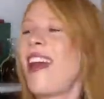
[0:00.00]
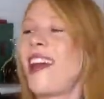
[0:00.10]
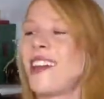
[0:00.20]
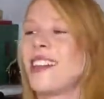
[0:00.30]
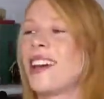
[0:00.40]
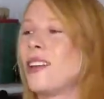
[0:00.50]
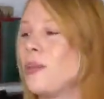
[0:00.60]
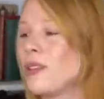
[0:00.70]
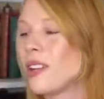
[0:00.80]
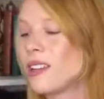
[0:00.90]
and I thought it'd
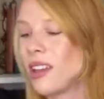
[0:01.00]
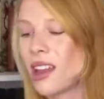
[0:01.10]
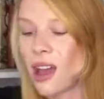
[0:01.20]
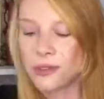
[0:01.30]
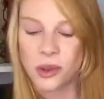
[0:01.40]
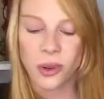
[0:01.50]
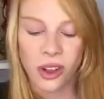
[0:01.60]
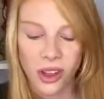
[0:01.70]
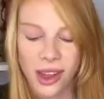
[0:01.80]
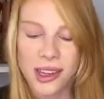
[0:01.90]
be really, really
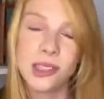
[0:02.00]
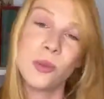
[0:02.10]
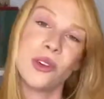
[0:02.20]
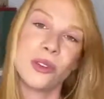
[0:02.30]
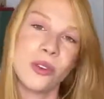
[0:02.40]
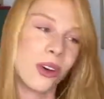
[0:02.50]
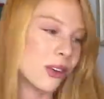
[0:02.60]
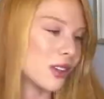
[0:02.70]
comfortable, and it's beautiful,